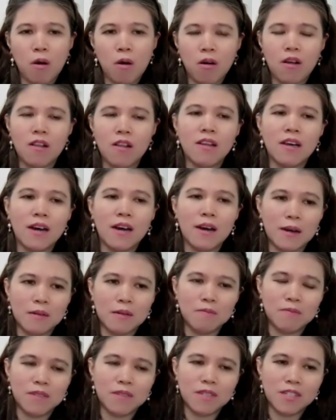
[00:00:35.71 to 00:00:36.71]
Paul
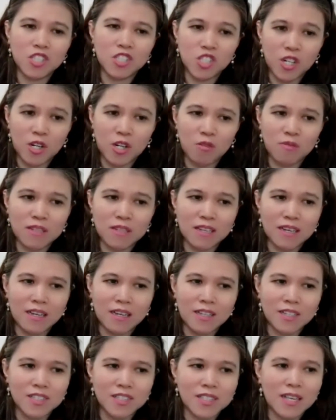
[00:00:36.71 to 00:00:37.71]
have shared
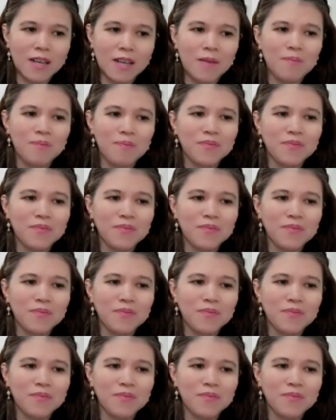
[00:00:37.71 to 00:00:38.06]
with us.